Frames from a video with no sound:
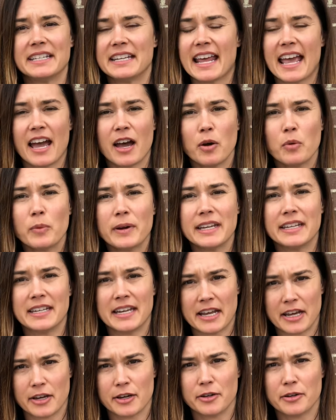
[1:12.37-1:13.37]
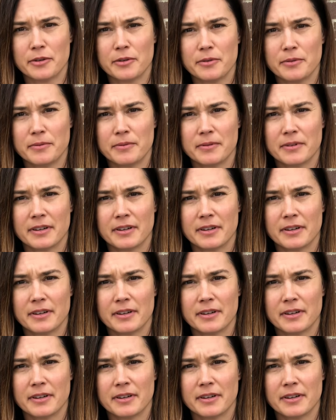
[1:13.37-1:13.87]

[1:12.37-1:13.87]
now we know